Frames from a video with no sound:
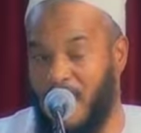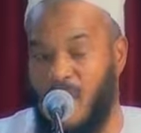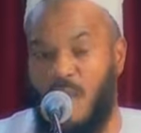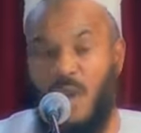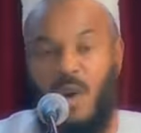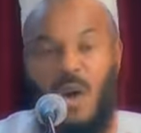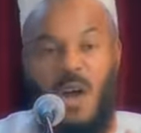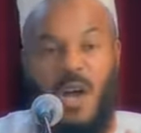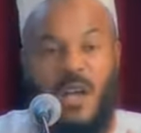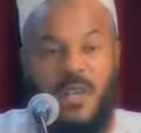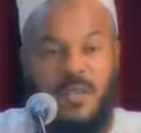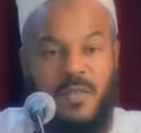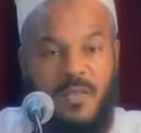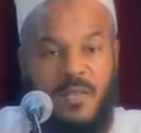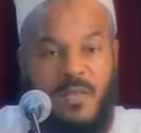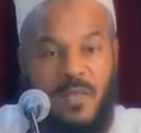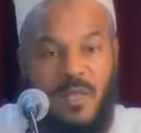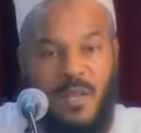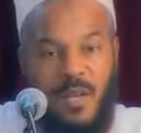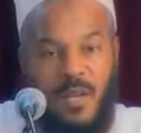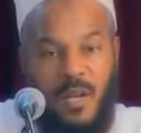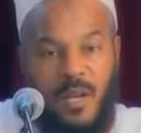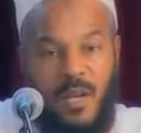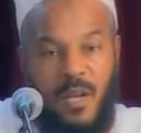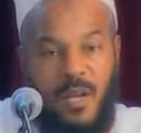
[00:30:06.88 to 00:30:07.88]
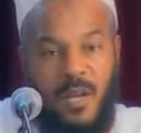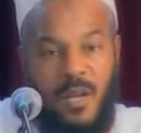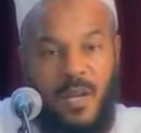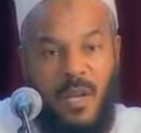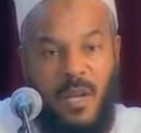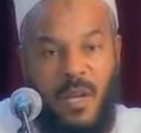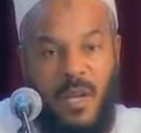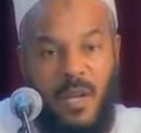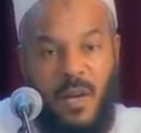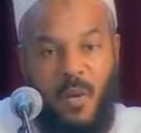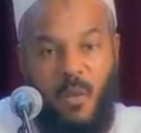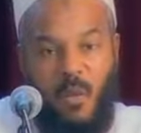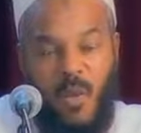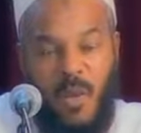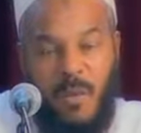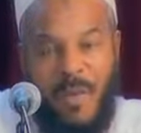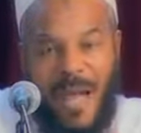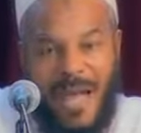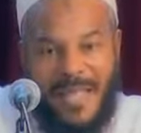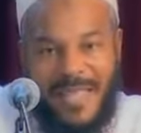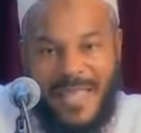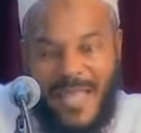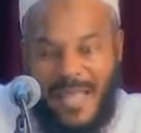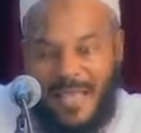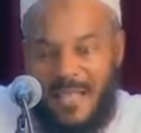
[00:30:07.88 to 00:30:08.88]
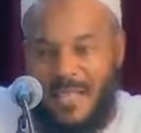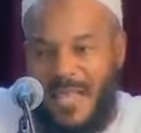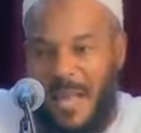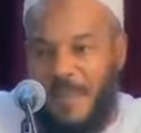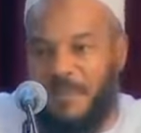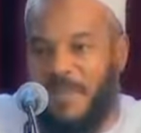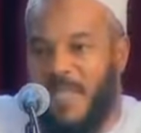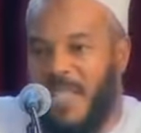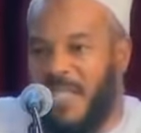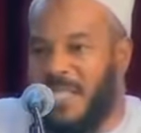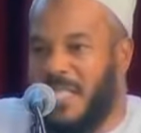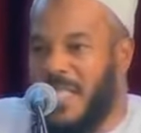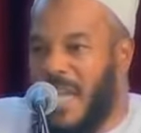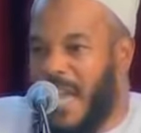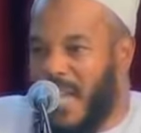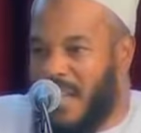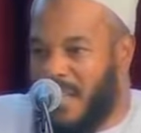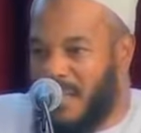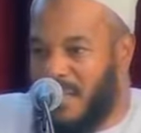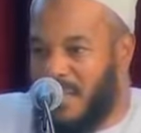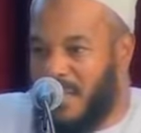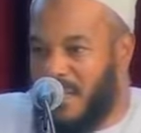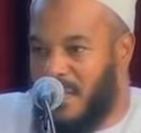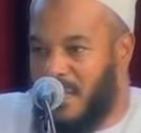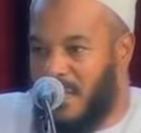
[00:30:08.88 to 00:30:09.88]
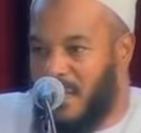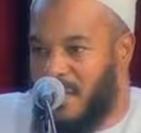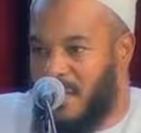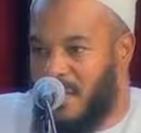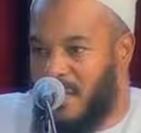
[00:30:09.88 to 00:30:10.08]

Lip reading: Because we might accept a text